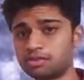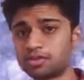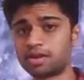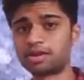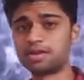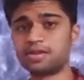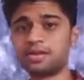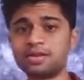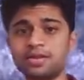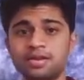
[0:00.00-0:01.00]
said,
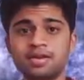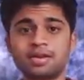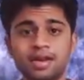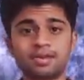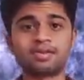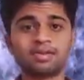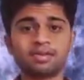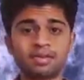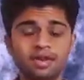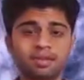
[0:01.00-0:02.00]
collecting the
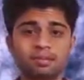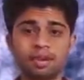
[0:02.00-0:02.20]
pebbles